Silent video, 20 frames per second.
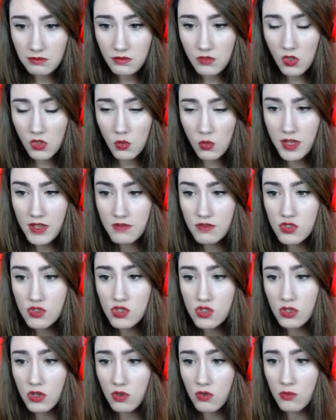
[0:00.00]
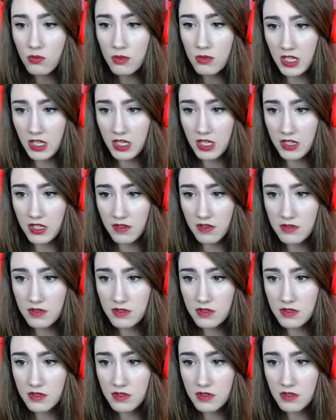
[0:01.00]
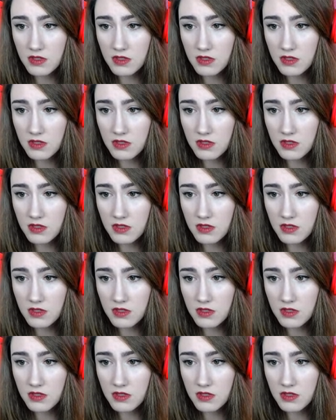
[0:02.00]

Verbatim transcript: We have so many gifts.